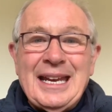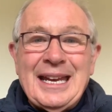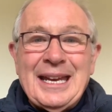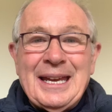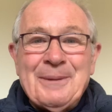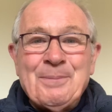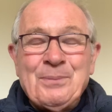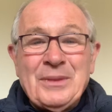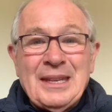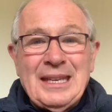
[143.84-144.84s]

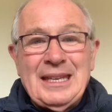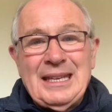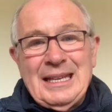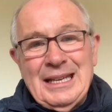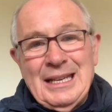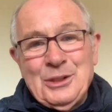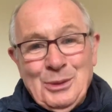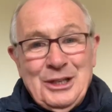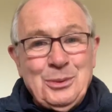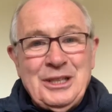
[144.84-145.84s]
As well
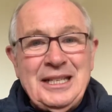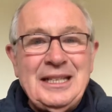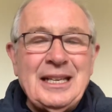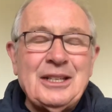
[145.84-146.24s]
as winning